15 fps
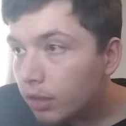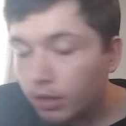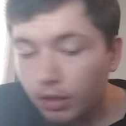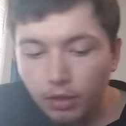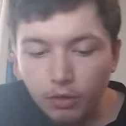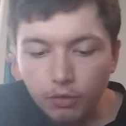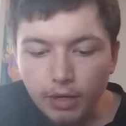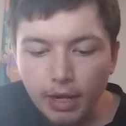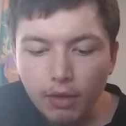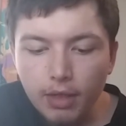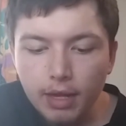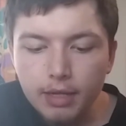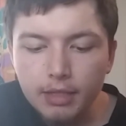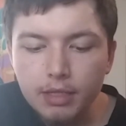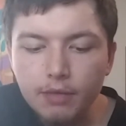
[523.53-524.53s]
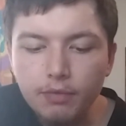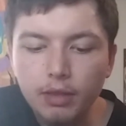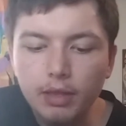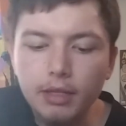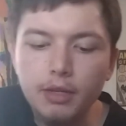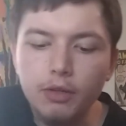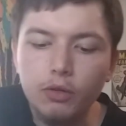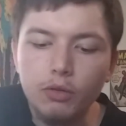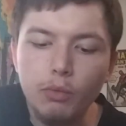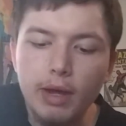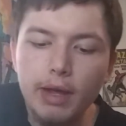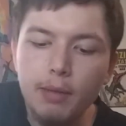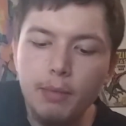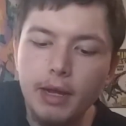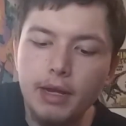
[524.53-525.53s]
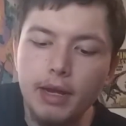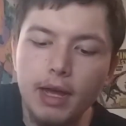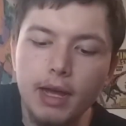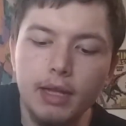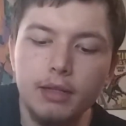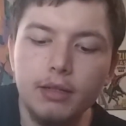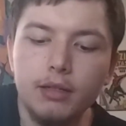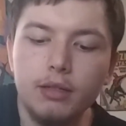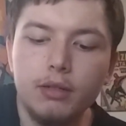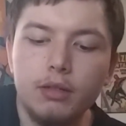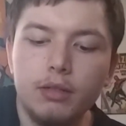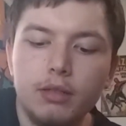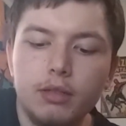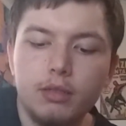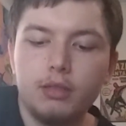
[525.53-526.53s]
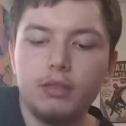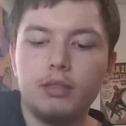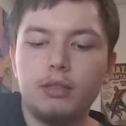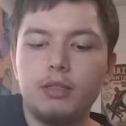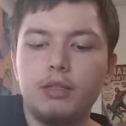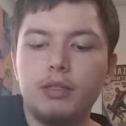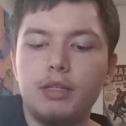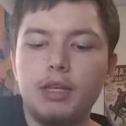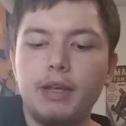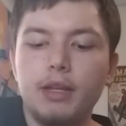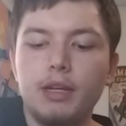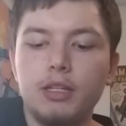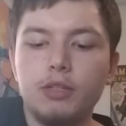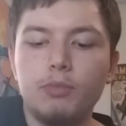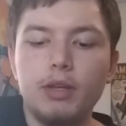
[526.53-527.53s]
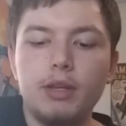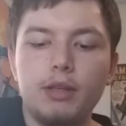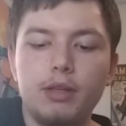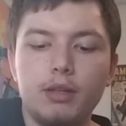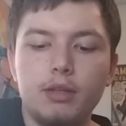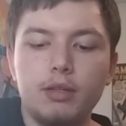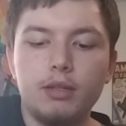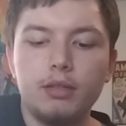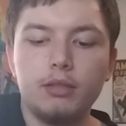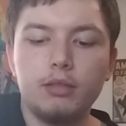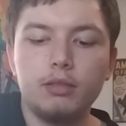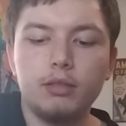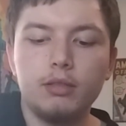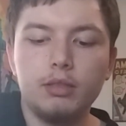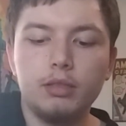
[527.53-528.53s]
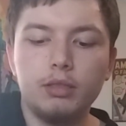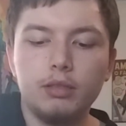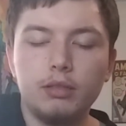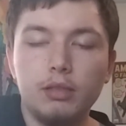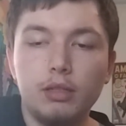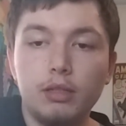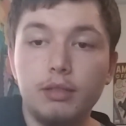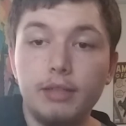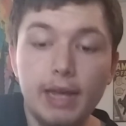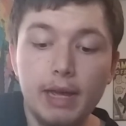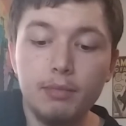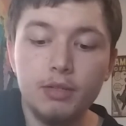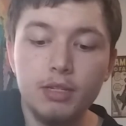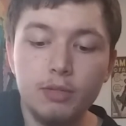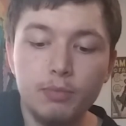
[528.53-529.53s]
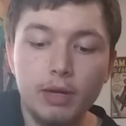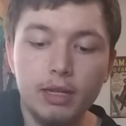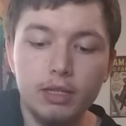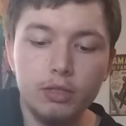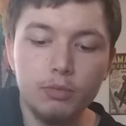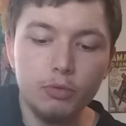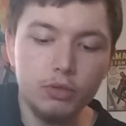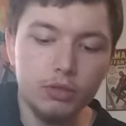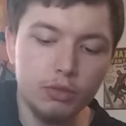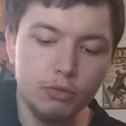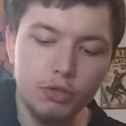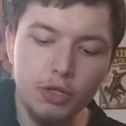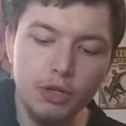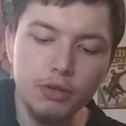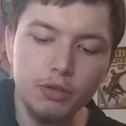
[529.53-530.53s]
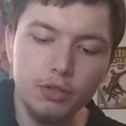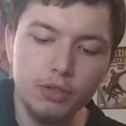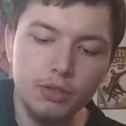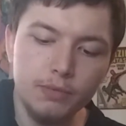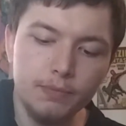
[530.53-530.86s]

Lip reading: you know, now that it's even legal, why am I not taking as many dabs as possible? So cheers.